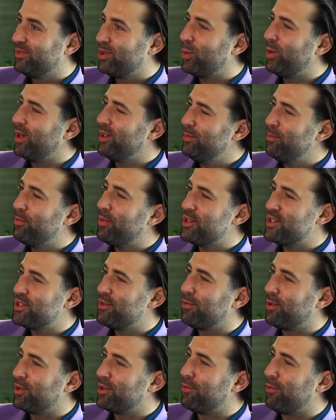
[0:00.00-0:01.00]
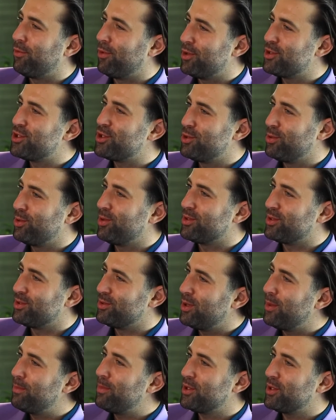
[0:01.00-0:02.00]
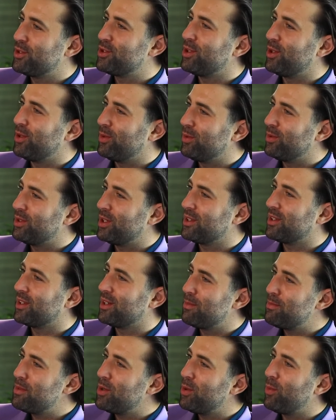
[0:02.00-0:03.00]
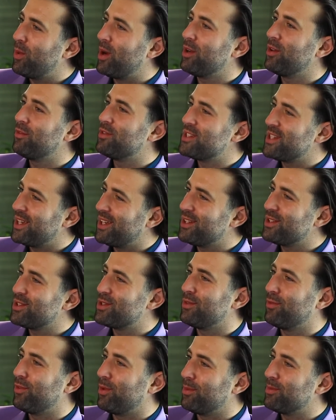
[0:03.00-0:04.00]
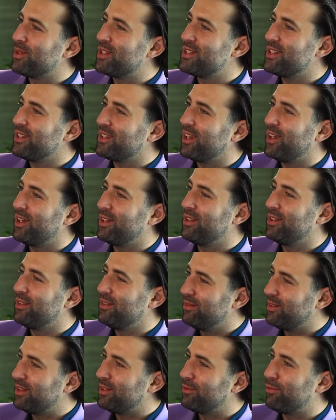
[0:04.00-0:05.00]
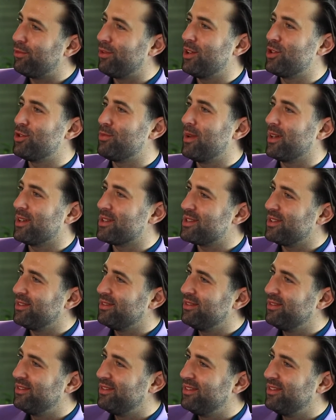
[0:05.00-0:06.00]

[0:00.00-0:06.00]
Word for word: Quite impressive for the first tour to do a picture that's going to be one of 10s from the decade in French magazine.